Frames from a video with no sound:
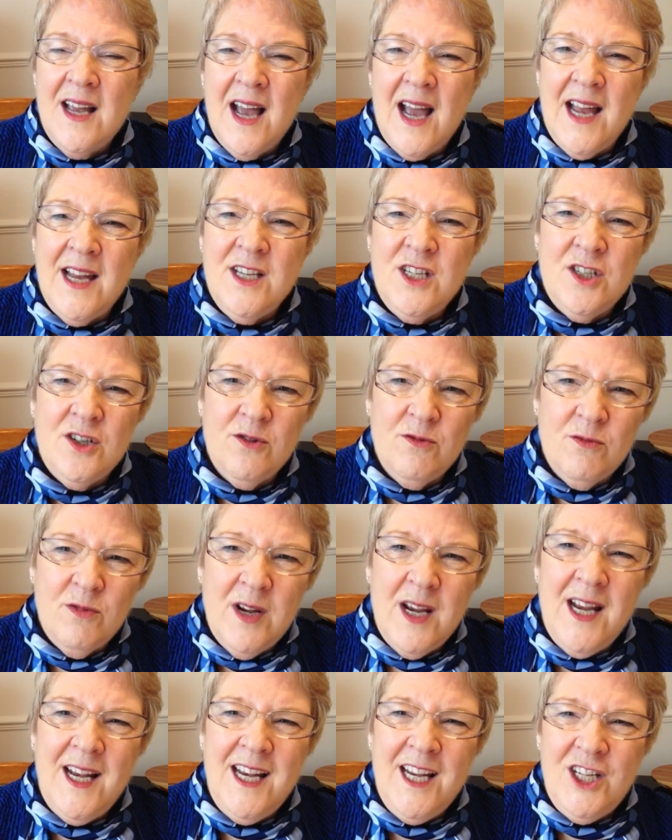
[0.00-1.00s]
and to
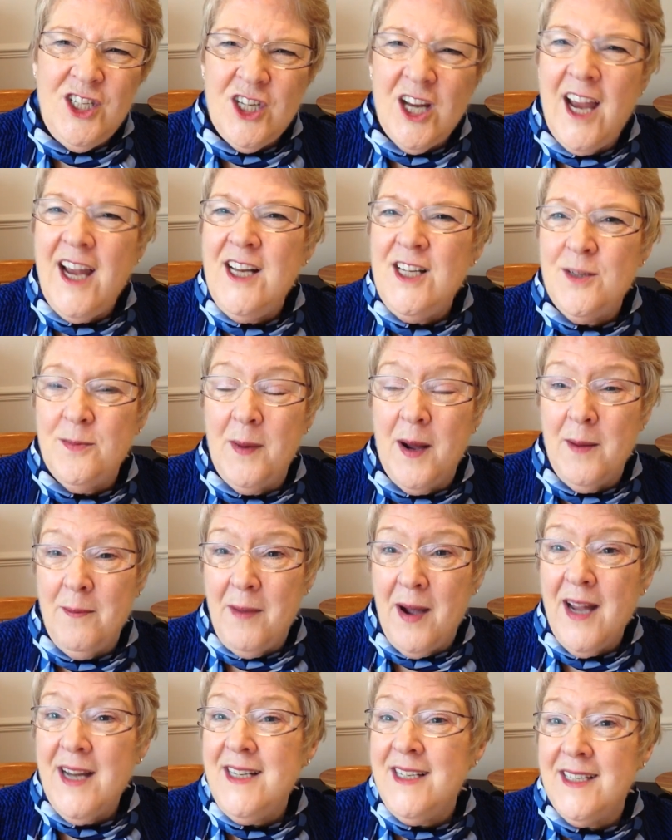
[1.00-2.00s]
really change my
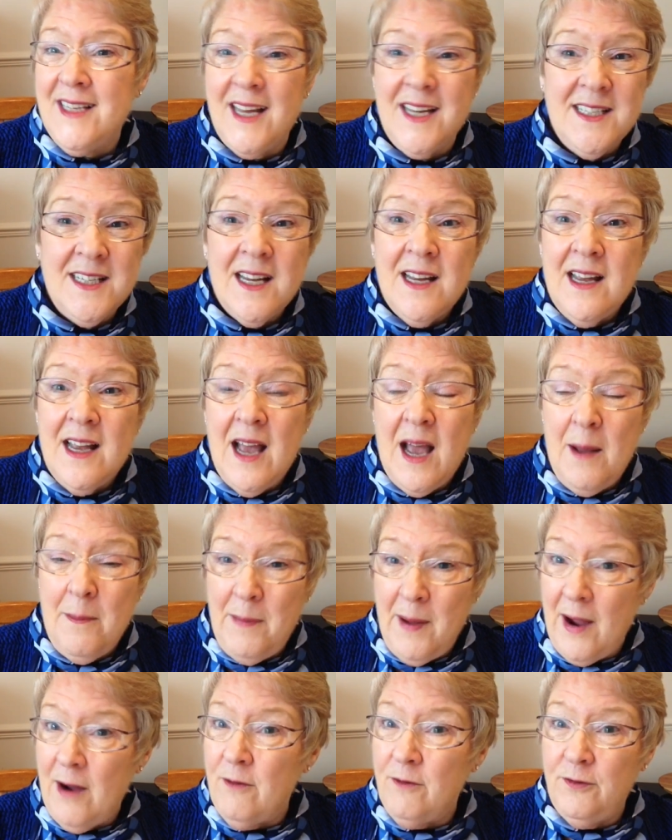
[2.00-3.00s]
mindset
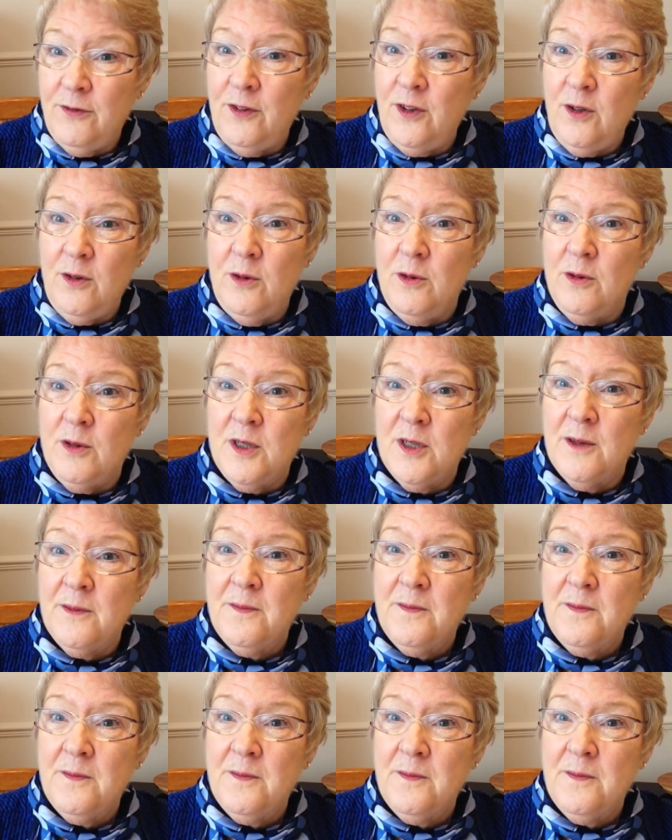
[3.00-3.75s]
about food.